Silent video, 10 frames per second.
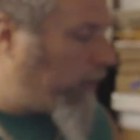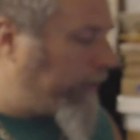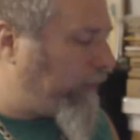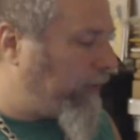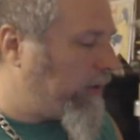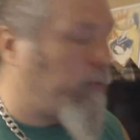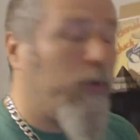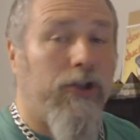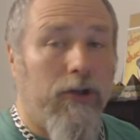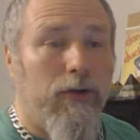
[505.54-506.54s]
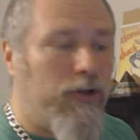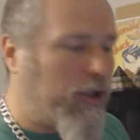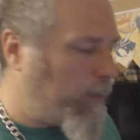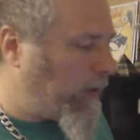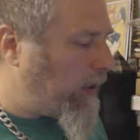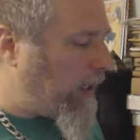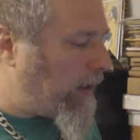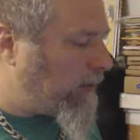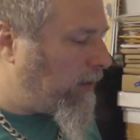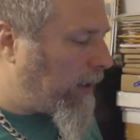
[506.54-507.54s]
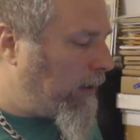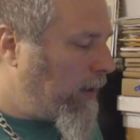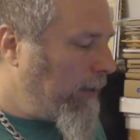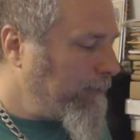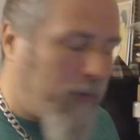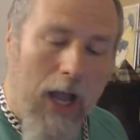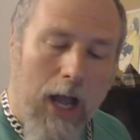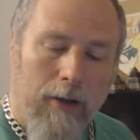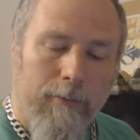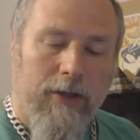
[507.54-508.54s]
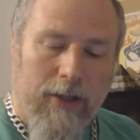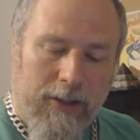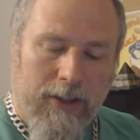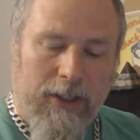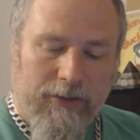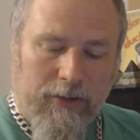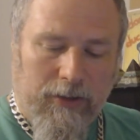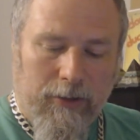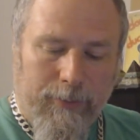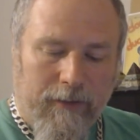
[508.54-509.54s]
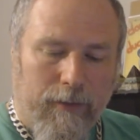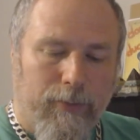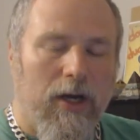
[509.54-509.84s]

dollars for this, which includes shipping and handling. Um, it needs a little bit of a